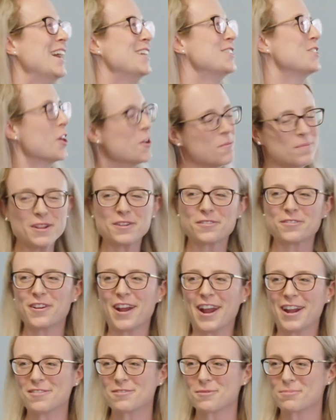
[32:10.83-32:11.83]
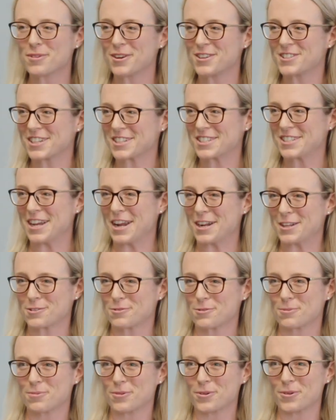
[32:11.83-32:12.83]
Don't be afraid of a project status
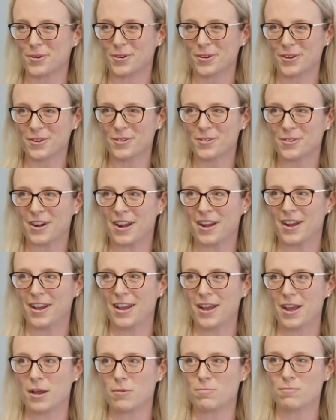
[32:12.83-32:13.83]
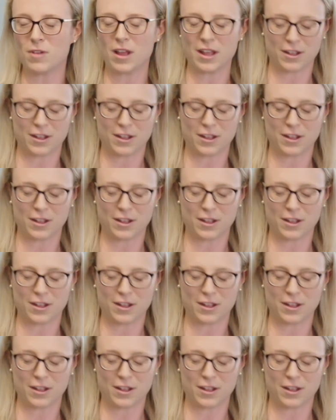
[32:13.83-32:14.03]
report or a